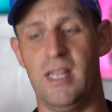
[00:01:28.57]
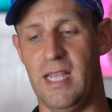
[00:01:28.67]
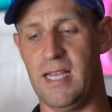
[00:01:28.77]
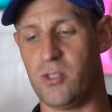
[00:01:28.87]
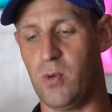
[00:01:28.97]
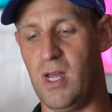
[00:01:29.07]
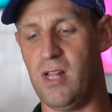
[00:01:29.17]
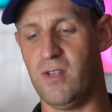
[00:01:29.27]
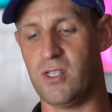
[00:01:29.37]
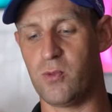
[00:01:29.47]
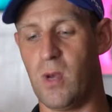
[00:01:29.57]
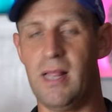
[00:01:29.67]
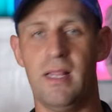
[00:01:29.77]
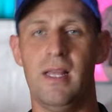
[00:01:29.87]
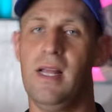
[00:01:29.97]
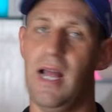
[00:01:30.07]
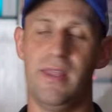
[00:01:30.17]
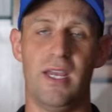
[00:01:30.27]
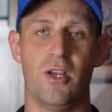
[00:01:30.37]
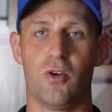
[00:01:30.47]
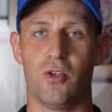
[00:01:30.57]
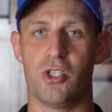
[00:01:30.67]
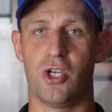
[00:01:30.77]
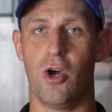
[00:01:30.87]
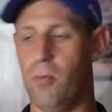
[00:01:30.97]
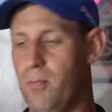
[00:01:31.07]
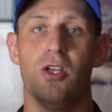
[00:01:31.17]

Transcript: the S12 as well, and then you're good to go.